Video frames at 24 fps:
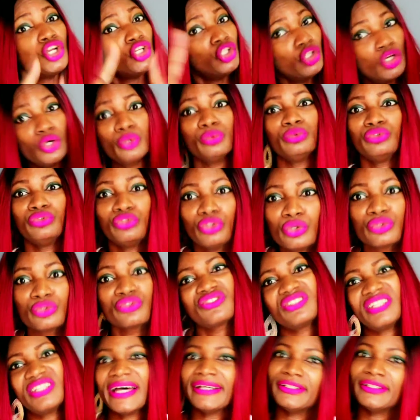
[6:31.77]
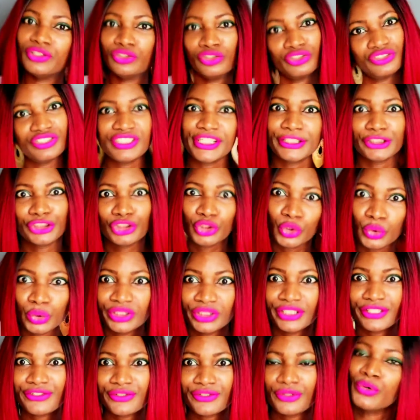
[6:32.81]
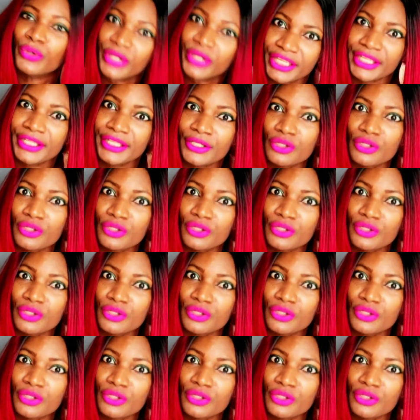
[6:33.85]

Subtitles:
No, don't stand on their shoulders, okay?